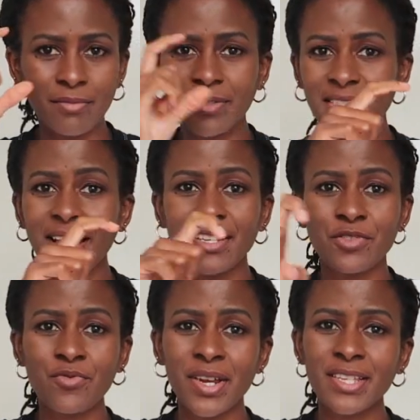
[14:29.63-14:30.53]

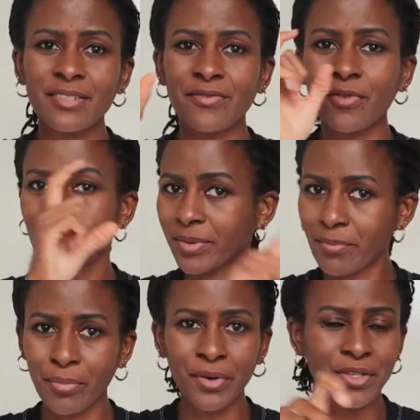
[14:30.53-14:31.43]
size range from
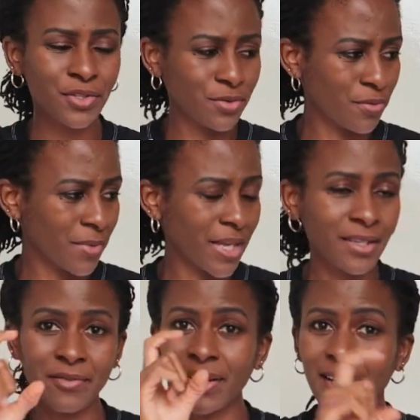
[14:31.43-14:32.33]
boys to
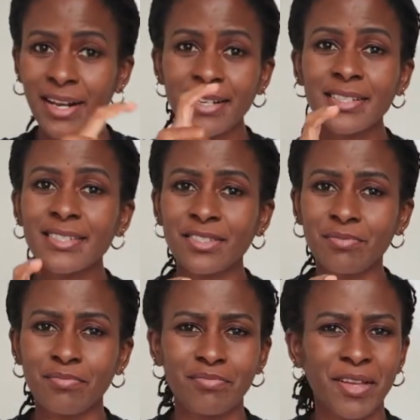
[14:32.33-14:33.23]
men, even ladies.
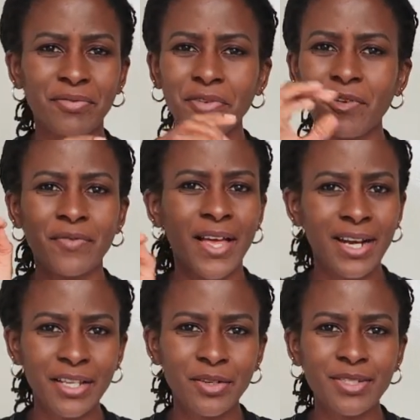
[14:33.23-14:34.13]
A few of their
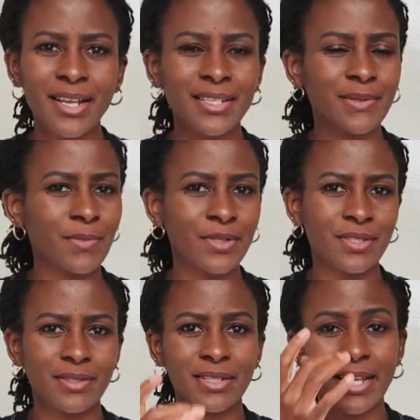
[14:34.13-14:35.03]
leotard
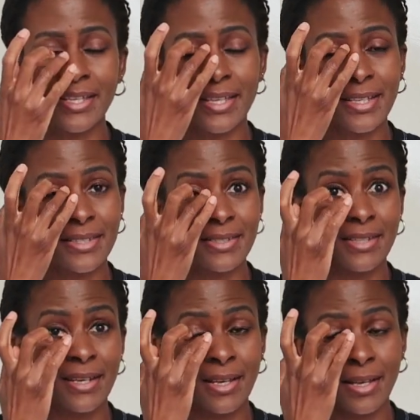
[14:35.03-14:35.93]
sports leggings
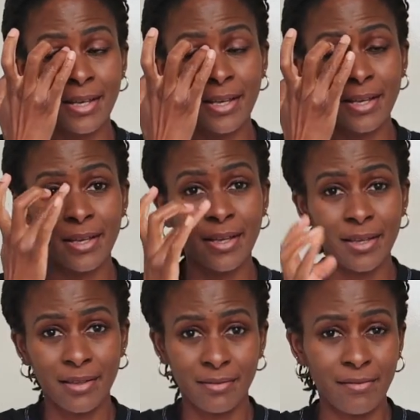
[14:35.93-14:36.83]

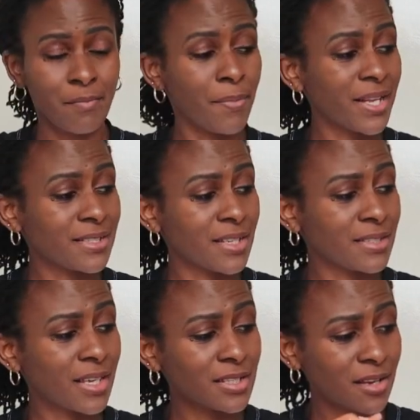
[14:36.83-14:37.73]
patterns
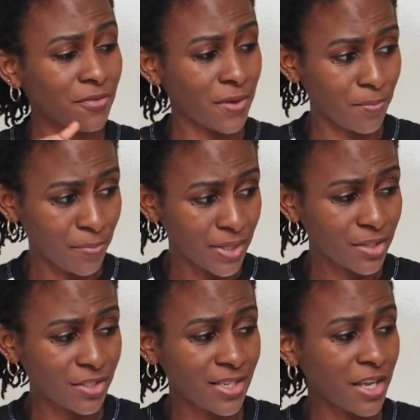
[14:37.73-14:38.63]
cater for a
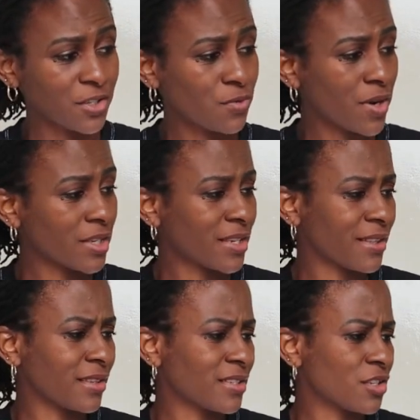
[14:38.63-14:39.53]
big size range,
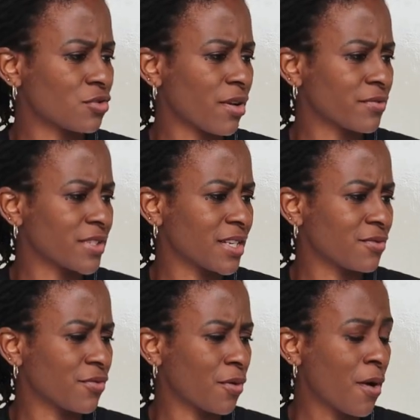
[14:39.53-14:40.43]
and this is drafted
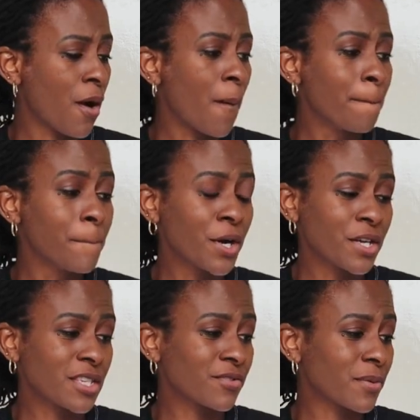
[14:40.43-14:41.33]
for
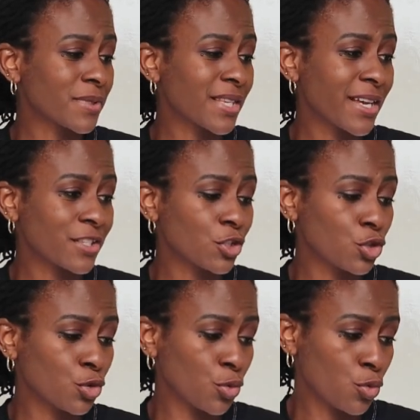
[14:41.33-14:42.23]
boys from size
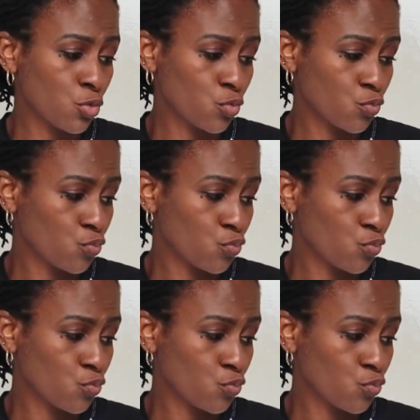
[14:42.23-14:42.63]
2